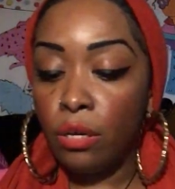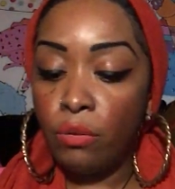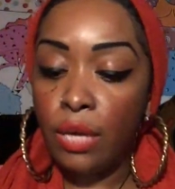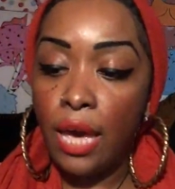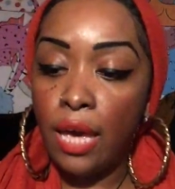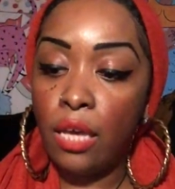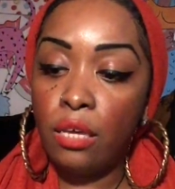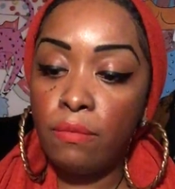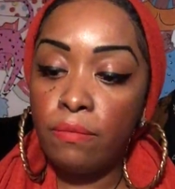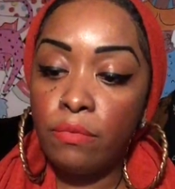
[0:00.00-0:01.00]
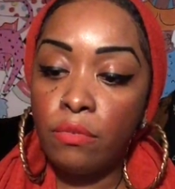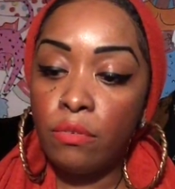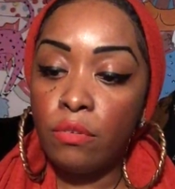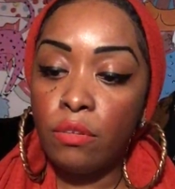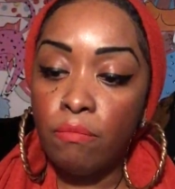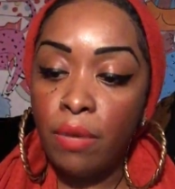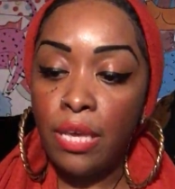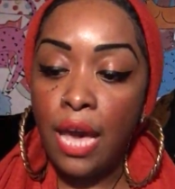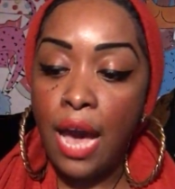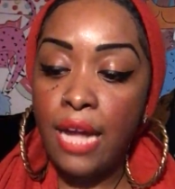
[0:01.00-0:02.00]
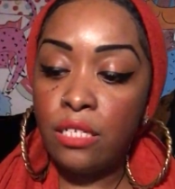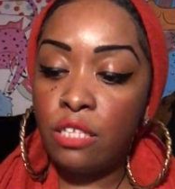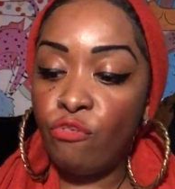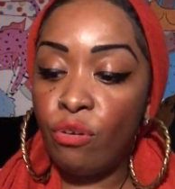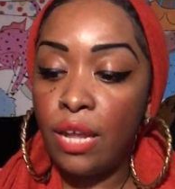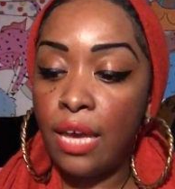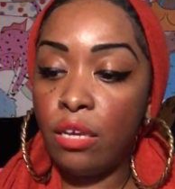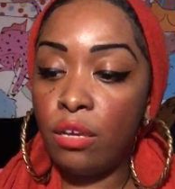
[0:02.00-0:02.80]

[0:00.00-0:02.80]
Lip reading: okay? But yeah, I just feel like,